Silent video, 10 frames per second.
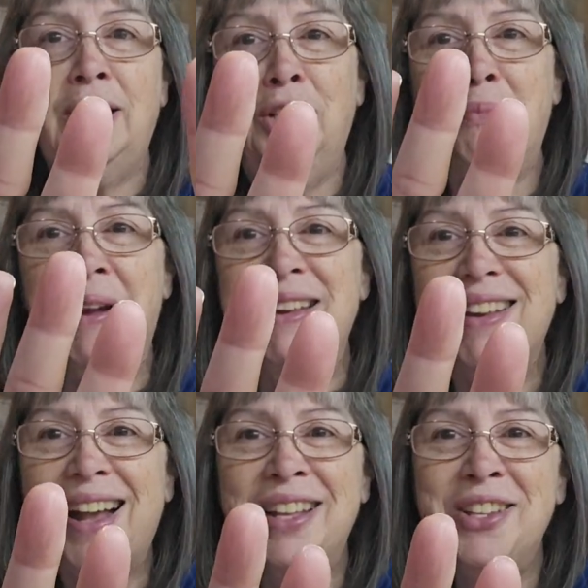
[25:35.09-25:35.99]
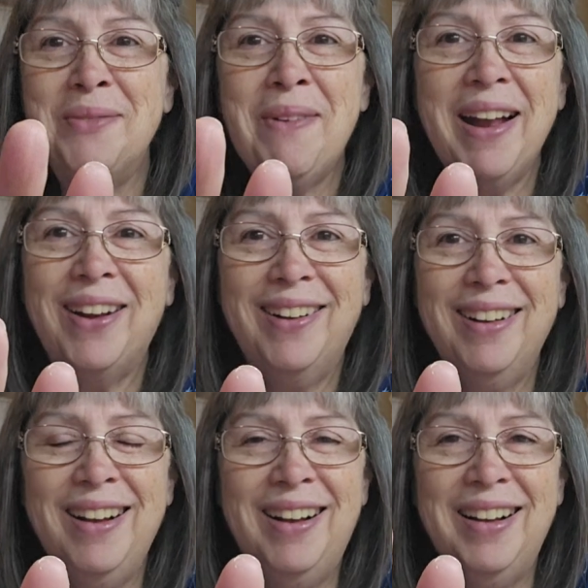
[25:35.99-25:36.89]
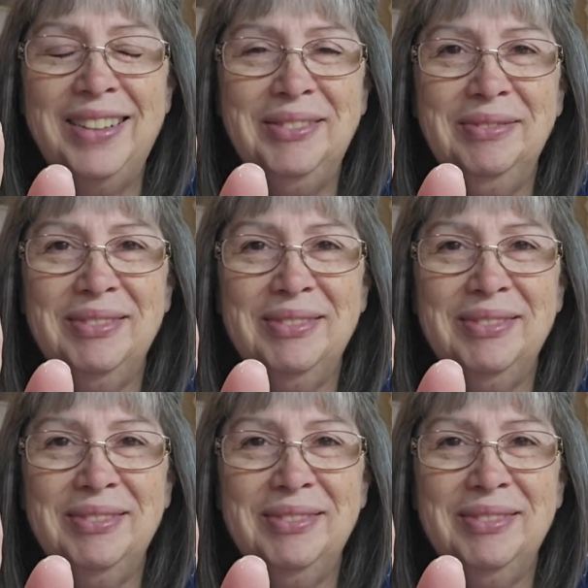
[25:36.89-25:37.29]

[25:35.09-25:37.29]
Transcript: I took my, I took my uh,